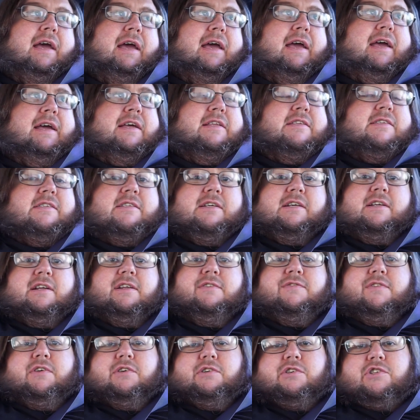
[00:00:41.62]
and seeing
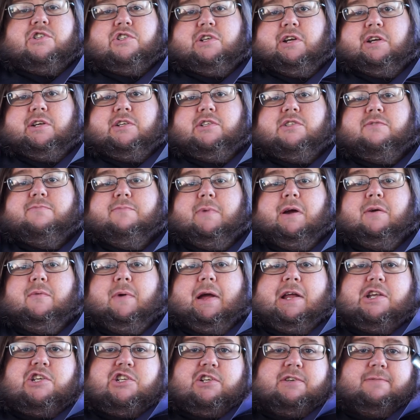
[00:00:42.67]
if they'll exchange my
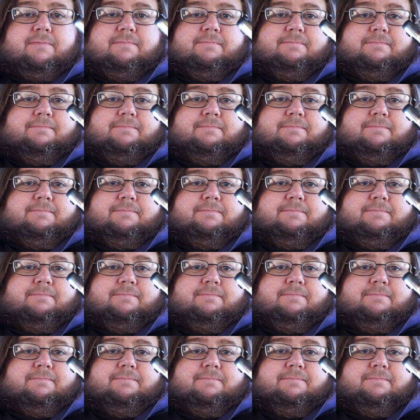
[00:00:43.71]
ratchet.